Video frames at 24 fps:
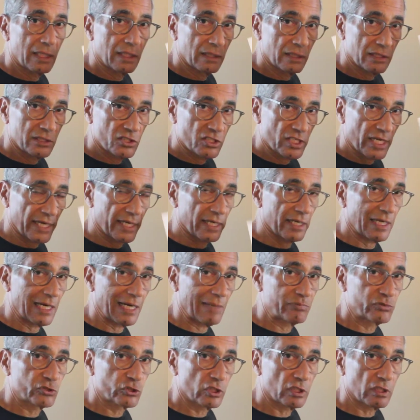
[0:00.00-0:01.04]
the second
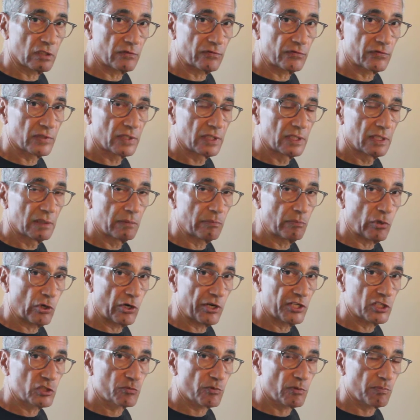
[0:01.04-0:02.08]
option of
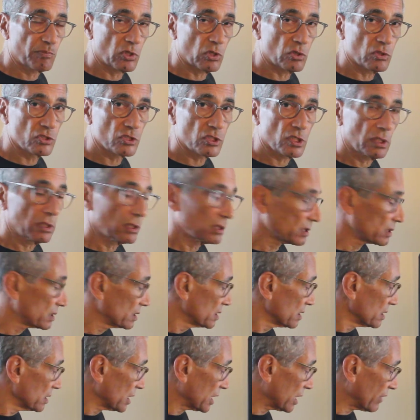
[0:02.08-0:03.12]
Bernie's proposal,
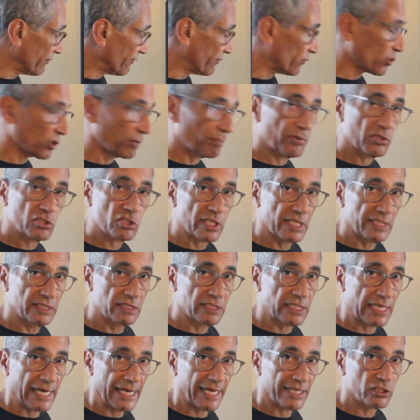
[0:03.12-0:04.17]
a 4%
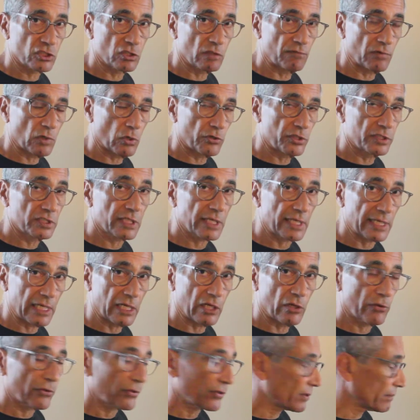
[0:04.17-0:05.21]
tax devoted to
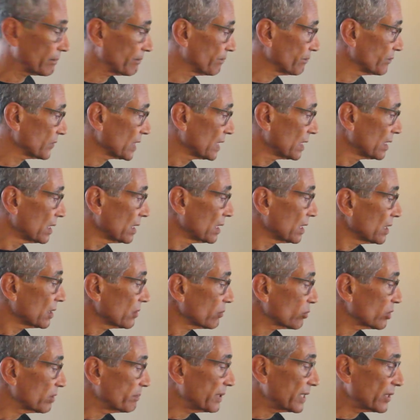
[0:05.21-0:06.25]
health,
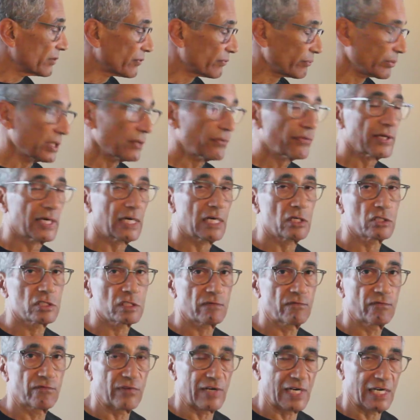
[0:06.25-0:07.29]
would be
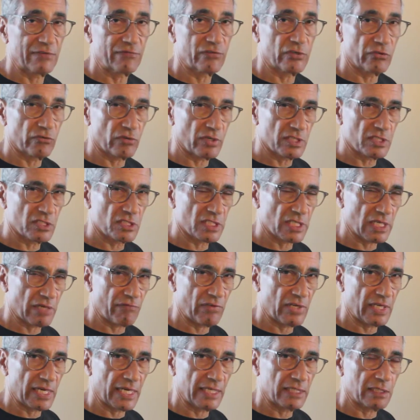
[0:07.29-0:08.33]

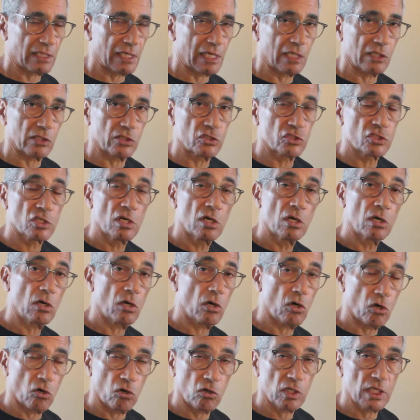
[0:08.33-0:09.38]
$3,578
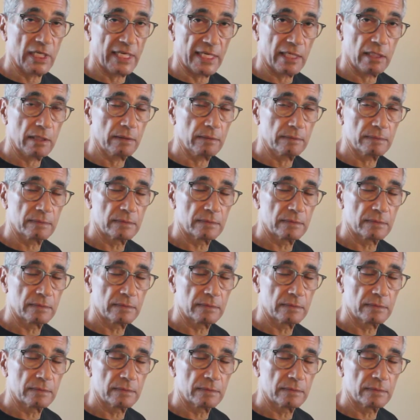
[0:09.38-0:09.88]
all in.